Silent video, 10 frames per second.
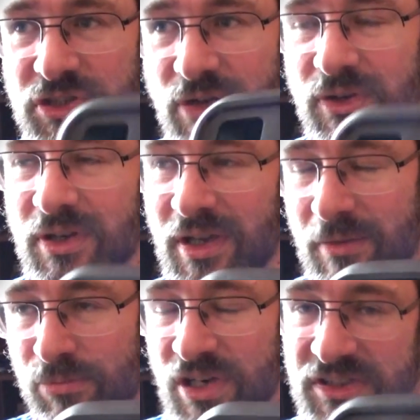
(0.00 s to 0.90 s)
so
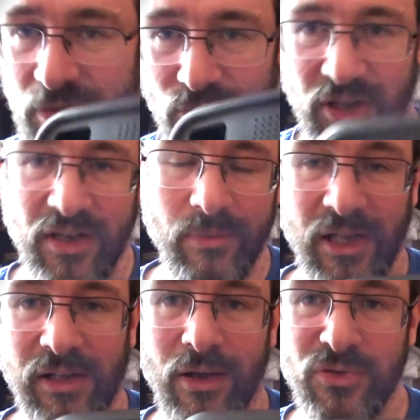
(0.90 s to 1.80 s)
it brings everything in a
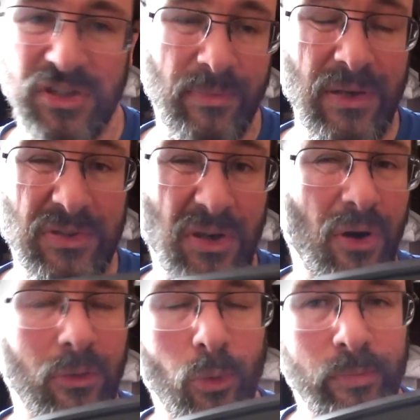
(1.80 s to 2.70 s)
bit closer, but it was a
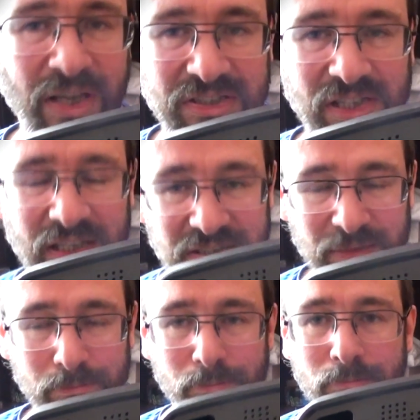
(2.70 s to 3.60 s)
horrible
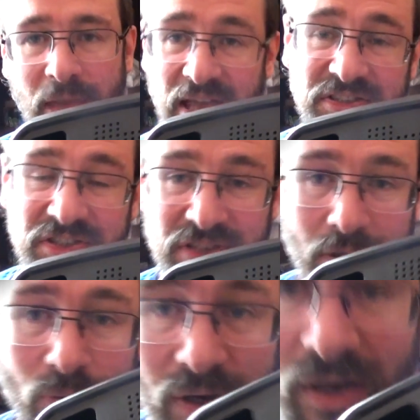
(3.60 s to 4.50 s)
pixelated mess,
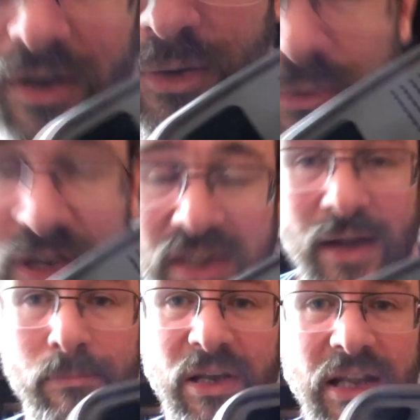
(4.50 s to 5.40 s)
so I got rid of
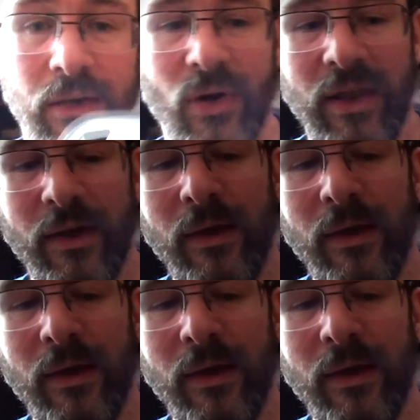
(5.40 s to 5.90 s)
that. But anyway,